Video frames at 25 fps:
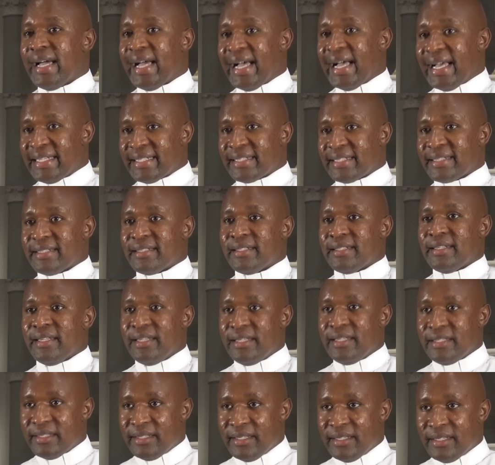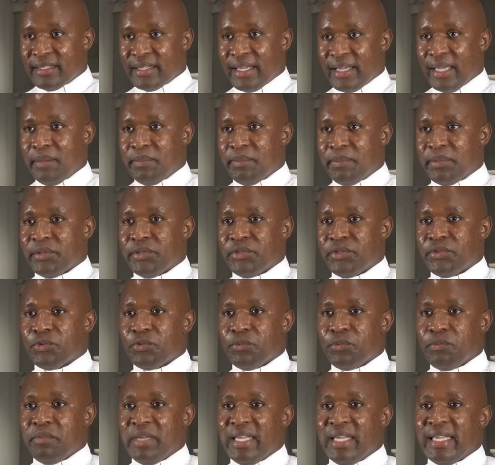asks his disciples
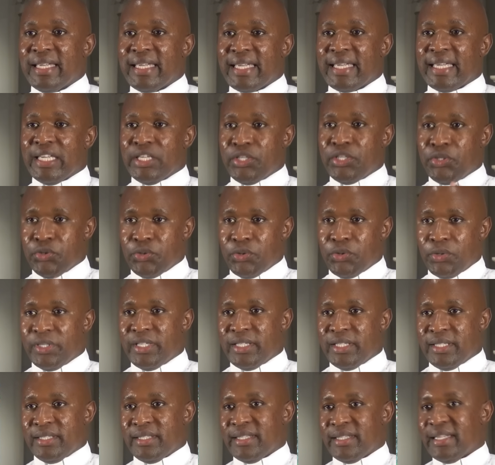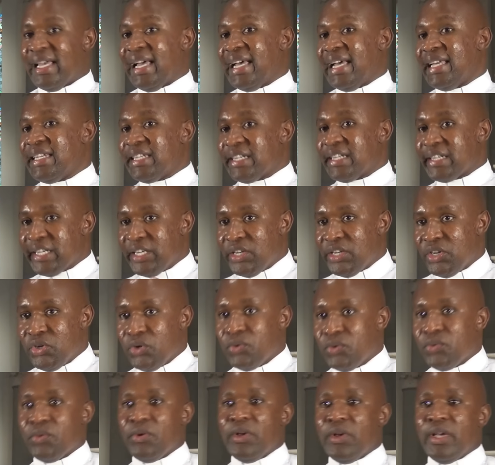to make a choice and
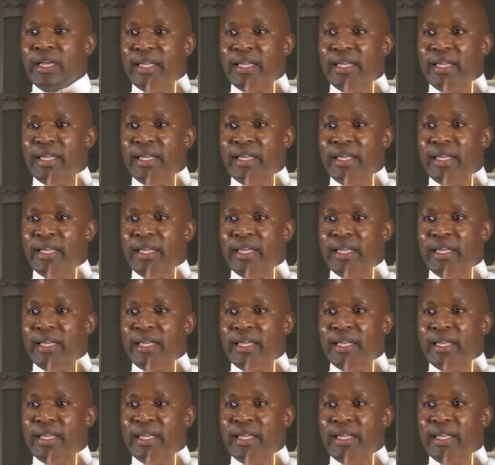renew